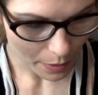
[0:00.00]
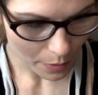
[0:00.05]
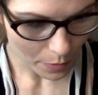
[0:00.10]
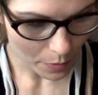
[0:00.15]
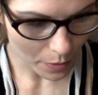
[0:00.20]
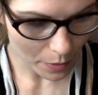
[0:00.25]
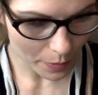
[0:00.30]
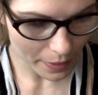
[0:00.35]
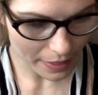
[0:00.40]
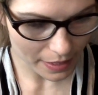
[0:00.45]

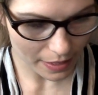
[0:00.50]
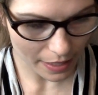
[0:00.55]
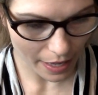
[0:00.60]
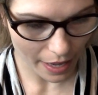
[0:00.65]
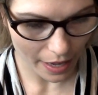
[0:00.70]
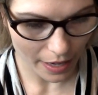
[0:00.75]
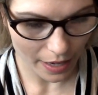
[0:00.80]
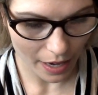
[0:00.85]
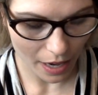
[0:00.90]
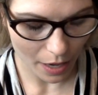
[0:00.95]
what we
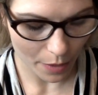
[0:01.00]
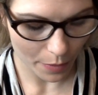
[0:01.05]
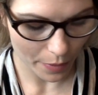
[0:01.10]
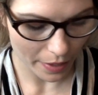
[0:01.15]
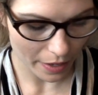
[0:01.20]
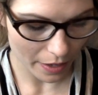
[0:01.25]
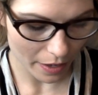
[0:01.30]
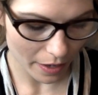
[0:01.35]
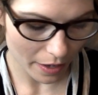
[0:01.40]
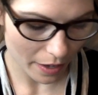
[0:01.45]
say and how
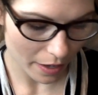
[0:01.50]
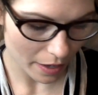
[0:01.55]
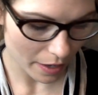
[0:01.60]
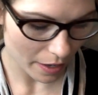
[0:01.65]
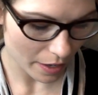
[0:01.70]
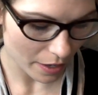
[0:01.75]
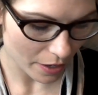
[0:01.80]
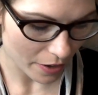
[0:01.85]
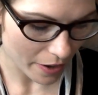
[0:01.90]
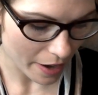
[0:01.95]
we
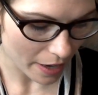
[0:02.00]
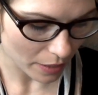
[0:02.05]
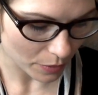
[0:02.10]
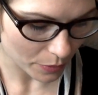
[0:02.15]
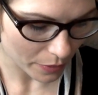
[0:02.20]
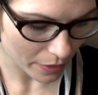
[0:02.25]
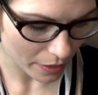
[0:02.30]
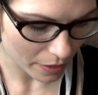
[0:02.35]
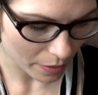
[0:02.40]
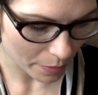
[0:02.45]
interact
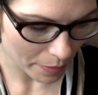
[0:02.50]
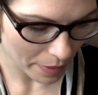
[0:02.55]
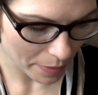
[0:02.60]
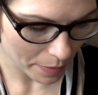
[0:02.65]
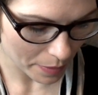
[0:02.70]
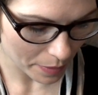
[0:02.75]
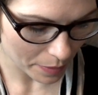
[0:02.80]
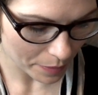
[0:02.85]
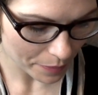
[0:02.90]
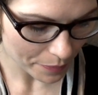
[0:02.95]
with other
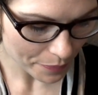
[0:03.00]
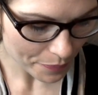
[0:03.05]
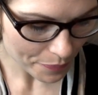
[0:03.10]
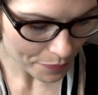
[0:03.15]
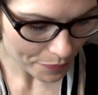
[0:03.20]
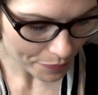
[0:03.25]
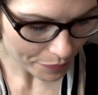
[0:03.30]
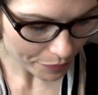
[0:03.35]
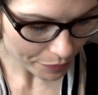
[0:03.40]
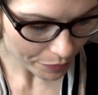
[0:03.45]
people.
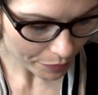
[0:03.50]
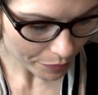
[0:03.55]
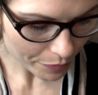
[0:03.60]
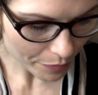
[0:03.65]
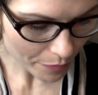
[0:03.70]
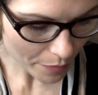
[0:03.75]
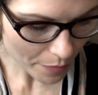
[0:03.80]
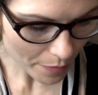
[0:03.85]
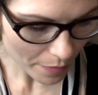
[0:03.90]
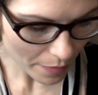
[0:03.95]

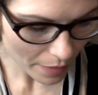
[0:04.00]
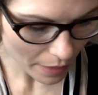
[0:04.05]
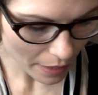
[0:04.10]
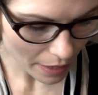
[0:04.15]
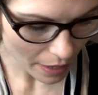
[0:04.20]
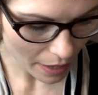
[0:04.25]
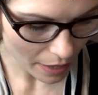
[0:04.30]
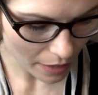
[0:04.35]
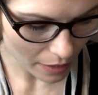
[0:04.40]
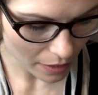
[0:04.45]

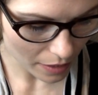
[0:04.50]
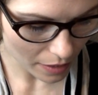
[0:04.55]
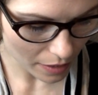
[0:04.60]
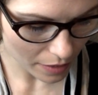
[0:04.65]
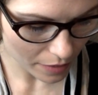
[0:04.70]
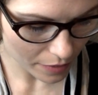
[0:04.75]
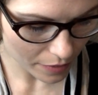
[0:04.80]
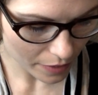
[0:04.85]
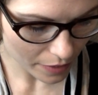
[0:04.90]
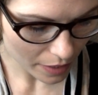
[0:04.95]
I
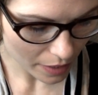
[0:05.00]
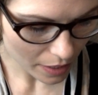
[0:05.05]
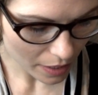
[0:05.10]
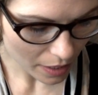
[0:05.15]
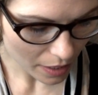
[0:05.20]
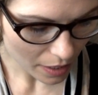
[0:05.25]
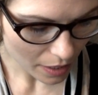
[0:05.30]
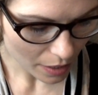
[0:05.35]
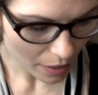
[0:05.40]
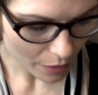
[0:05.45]
love
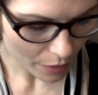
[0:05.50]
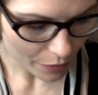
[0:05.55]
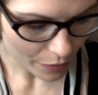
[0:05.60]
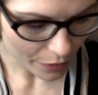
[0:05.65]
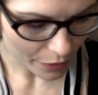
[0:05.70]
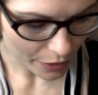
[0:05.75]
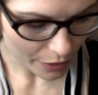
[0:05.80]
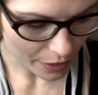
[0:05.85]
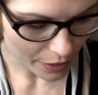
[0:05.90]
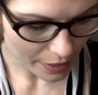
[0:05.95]

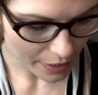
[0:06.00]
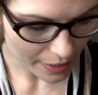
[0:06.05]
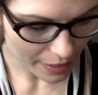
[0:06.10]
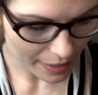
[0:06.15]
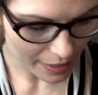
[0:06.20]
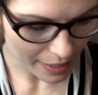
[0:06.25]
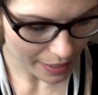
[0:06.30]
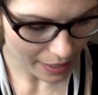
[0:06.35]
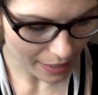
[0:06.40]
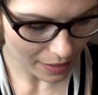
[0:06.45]
verse
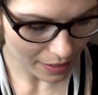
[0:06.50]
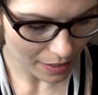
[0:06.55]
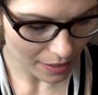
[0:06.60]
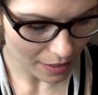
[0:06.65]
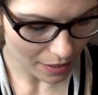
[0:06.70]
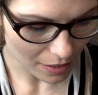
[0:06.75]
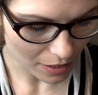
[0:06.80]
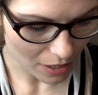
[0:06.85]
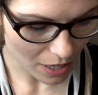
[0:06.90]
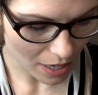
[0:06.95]
6.
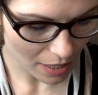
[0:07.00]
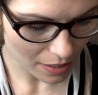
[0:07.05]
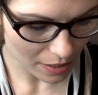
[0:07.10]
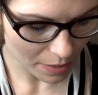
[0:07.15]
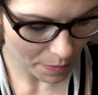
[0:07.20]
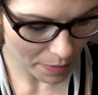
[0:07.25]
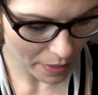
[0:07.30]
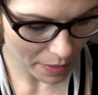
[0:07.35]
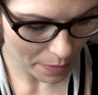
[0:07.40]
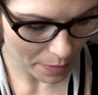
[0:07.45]
Lots of
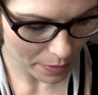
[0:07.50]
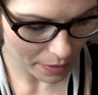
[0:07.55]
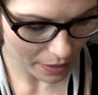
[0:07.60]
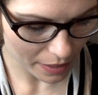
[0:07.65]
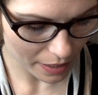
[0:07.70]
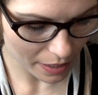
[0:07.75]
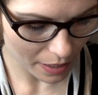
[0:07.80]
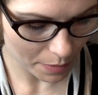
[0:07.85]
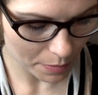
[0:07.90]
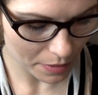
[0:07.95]
people
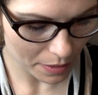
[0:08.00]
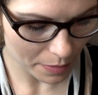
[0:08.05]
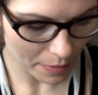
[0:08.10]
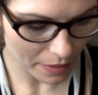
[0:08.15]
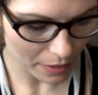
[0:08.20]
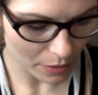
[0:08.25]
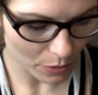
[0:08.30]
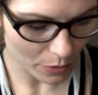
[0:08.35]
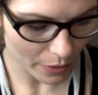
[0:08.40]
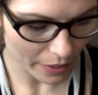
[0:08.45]
claim to be
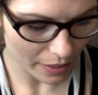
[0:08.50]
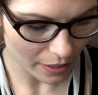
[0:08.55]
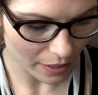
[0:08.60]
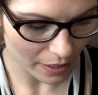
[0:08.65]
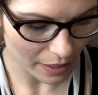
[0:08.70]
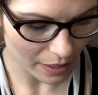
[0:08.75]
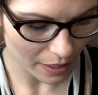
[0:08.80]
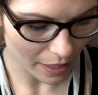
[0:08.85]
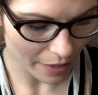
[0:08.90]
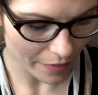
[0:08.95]
loyal
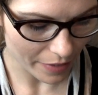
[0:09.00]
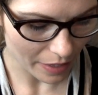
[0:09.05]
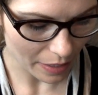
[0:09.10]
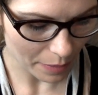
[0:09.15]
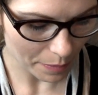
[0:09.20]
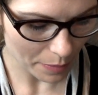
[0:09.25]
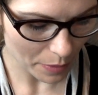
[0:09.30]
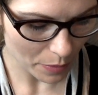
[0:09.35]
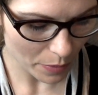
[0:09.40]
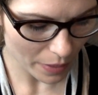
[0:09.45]
and loving,
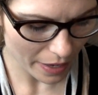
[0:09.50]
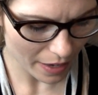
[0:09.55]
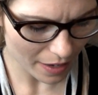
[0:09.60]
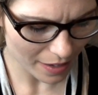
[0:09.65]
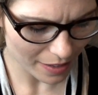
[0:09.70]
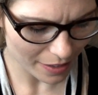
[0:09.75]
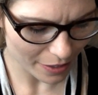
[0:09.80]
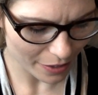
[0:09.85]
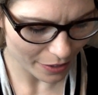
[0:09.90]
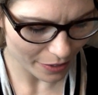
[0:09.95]
but where
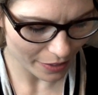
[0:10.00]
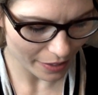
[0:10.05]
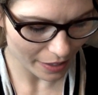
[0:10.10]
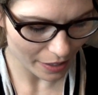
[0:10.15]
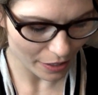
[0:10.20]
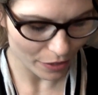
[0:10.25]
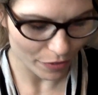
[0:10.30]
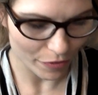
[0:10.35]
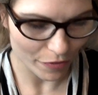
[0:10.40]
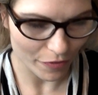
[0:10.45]
on earth can
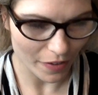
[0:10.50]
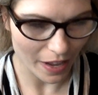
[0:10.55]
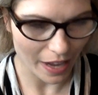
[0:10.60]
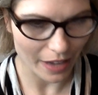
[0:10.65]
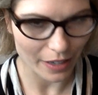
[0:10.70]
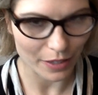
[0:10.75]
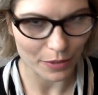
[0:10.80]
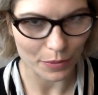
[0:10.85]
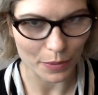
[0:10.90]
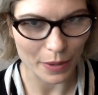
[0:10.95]
you
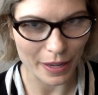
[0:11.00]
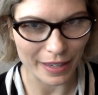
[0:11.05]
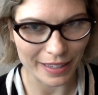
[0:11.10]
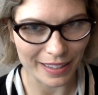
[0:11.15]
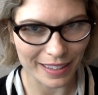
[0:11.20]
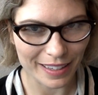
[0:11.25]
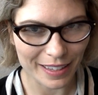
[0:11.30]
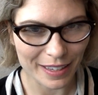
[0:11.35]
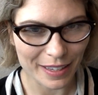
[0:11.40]
find one?